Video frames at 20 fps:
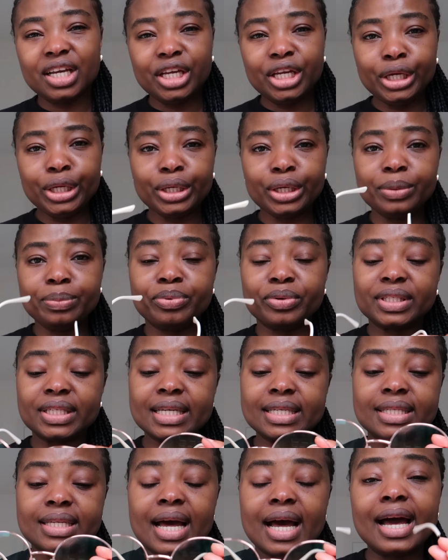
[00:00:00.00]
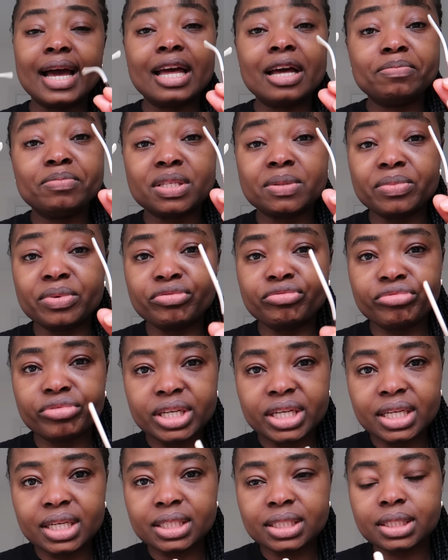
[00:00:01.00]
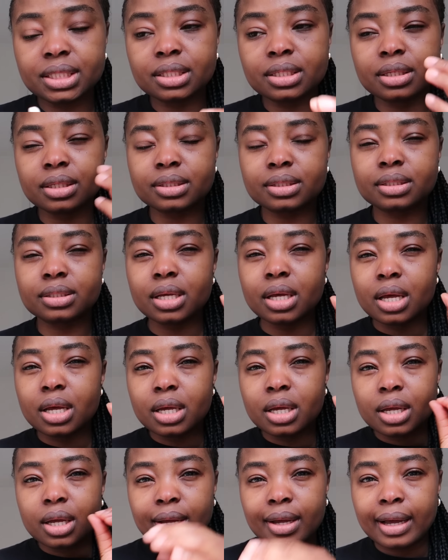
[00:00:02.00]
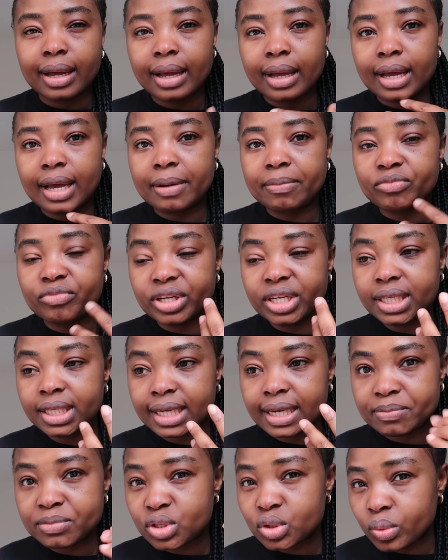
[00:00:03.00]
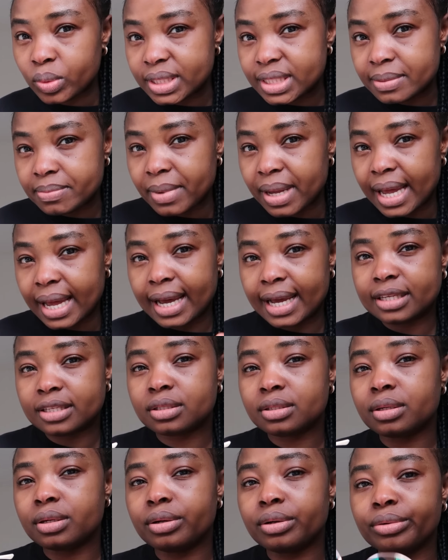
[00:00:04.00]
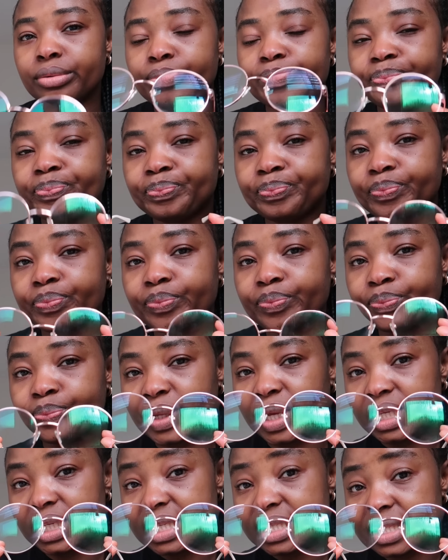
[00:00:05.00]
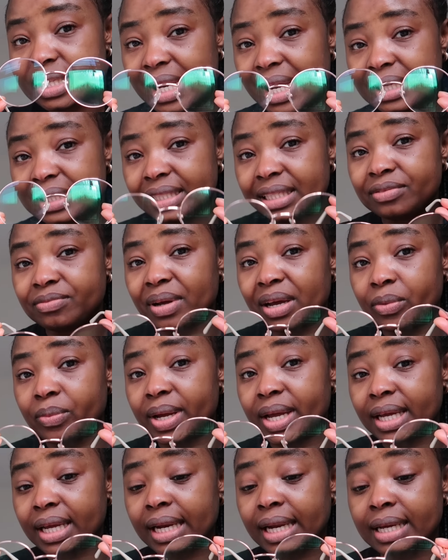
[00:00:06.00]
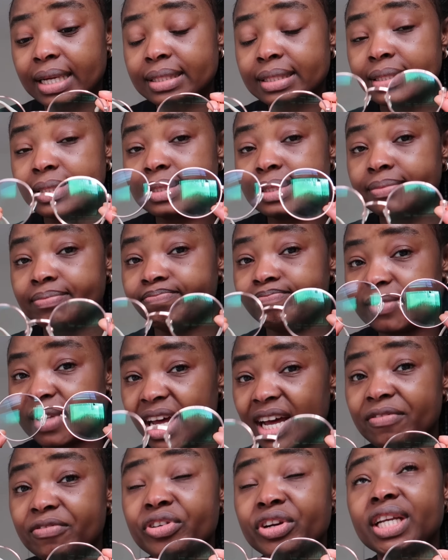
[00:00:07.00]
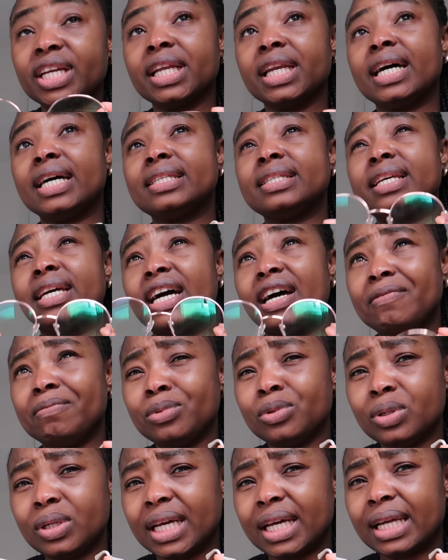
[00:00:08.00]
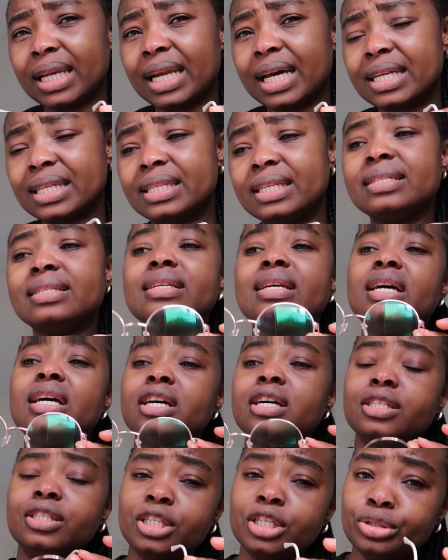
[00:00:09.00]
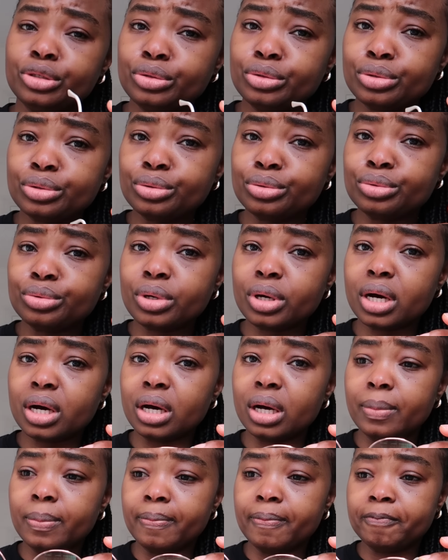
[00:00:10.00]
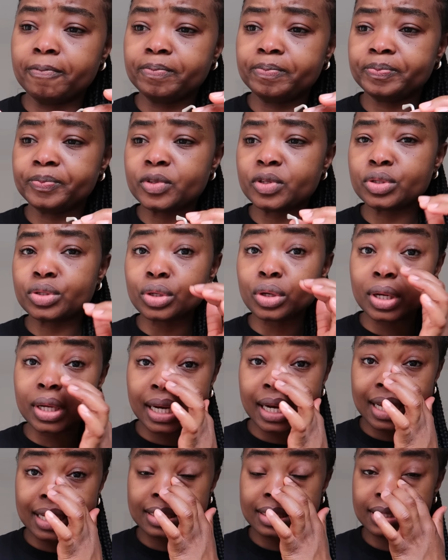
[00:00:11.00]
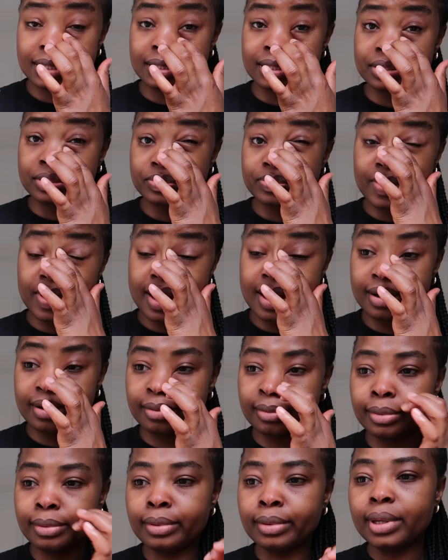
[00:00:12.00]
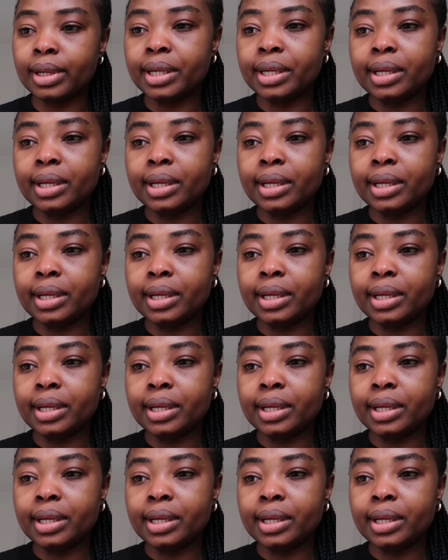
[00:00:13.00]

Yeah, it protects the eye, helps me read, because I'm reading, I'm squinting my eyes. So these glasses by WearGlas, they have reading glasses, they have blue light glasses, they do sunglasses as well.